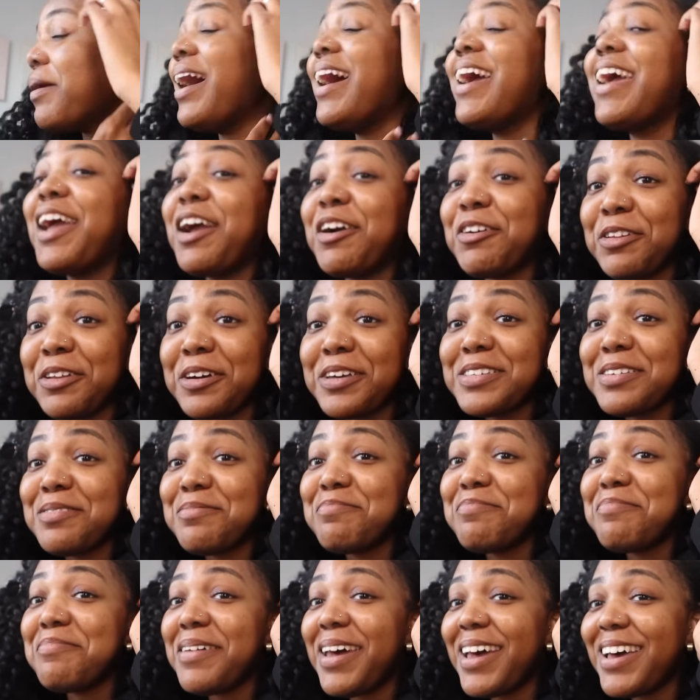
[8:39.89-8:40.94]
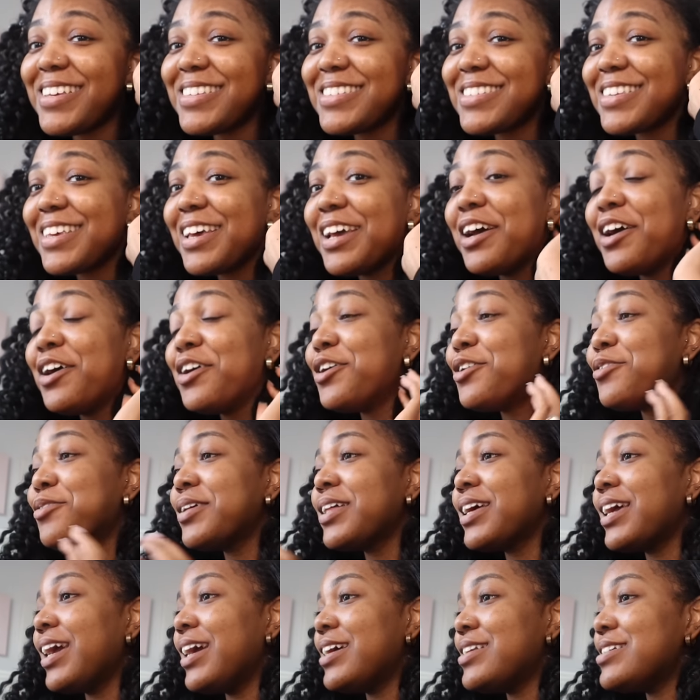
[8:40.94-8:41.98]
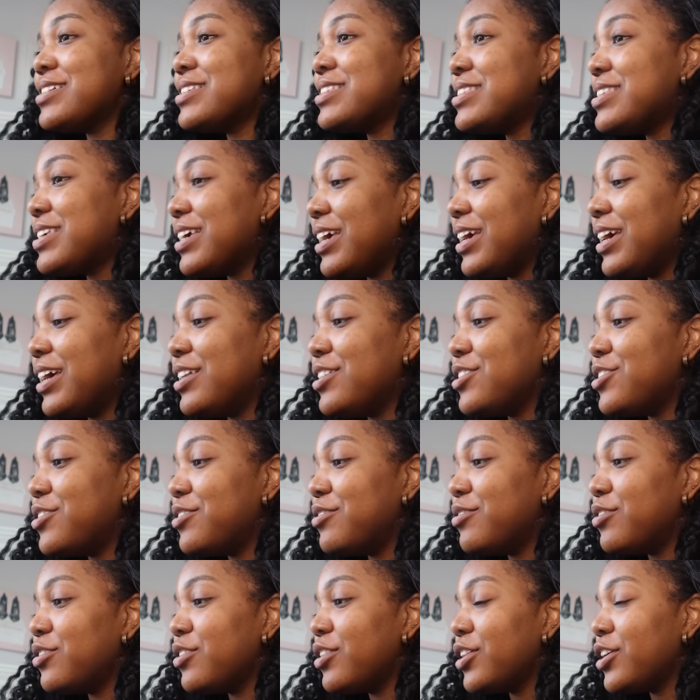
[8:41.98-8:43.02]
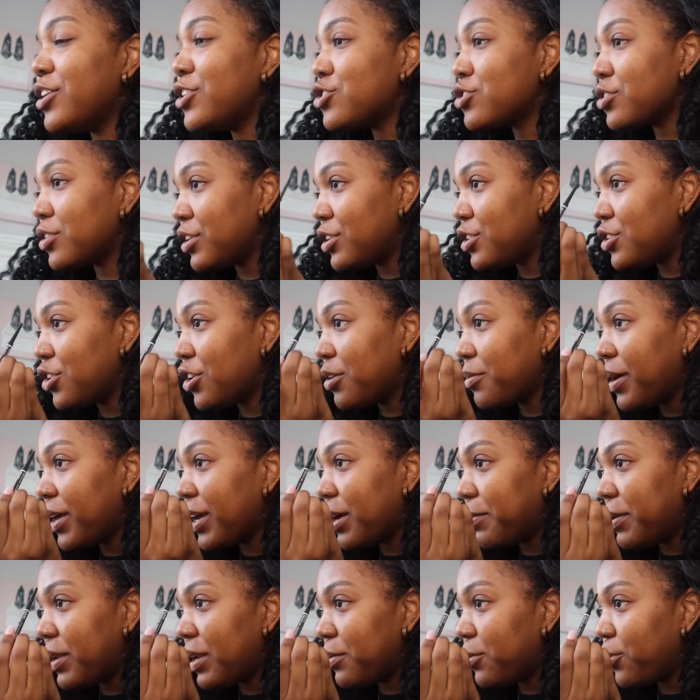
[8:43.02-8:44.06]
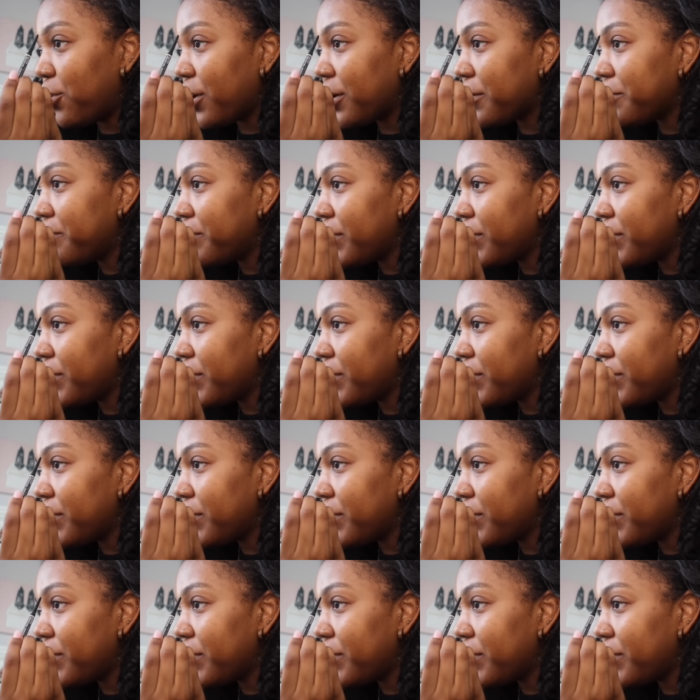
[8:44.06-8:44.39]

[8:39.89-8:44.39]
hair looks a mess. You really can't just sit and leisurely do your makeup anymore.